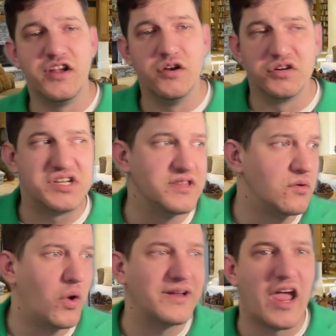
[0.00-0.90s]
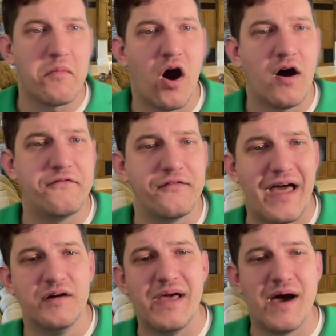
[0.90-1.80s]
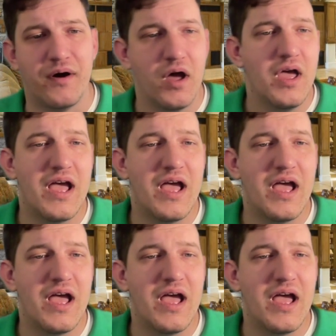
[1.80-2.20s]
you're sitting there one game off of Alabama,